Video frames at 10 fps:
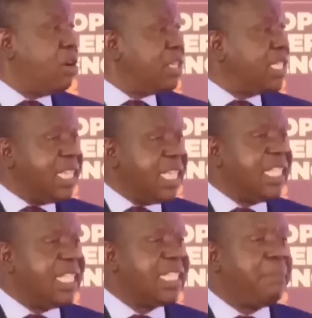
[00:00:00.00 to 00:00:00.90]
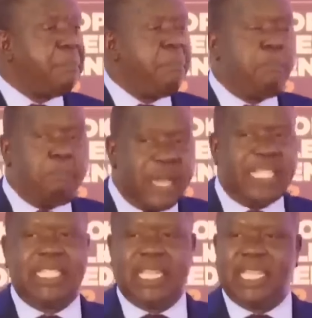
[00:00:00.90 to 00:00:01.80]
Because this is
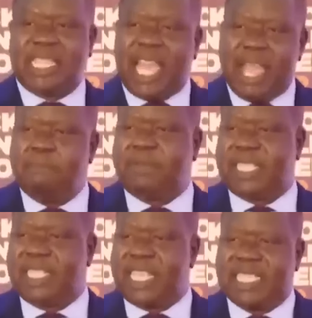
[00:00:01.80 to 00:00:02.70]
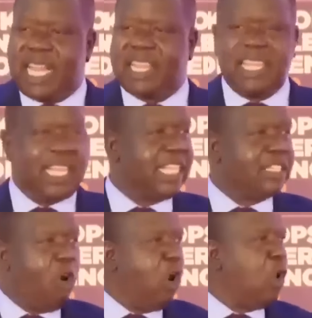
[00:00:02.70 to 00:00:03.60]
petty, it's empty, there's nothing,
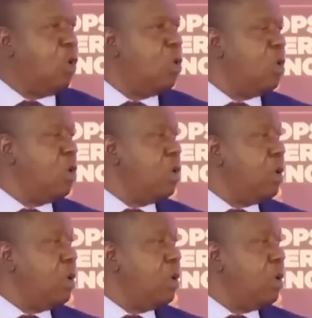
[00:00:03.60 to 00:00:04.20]
it's hollow.